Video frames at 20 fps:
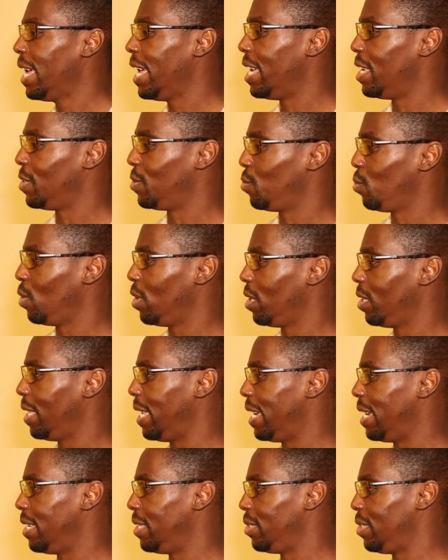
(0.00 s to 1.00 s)
as well
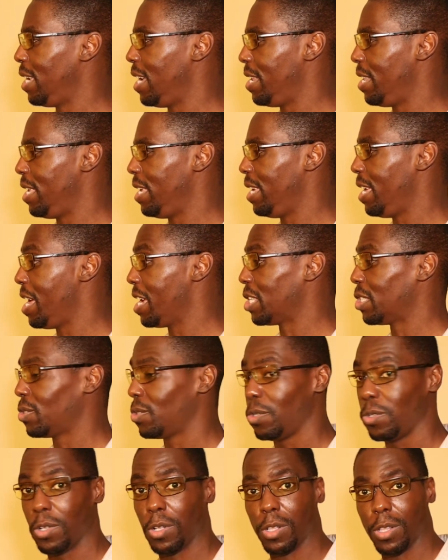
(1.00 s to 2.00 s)
as any
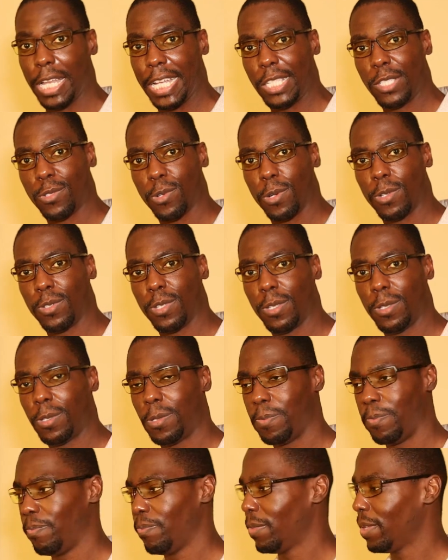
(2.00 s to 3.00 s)
external light
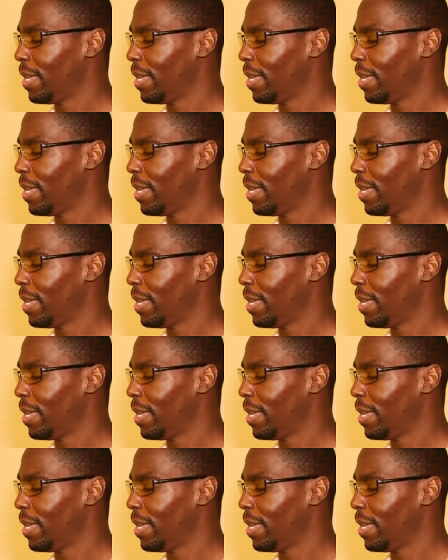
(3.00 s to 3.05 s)
sources.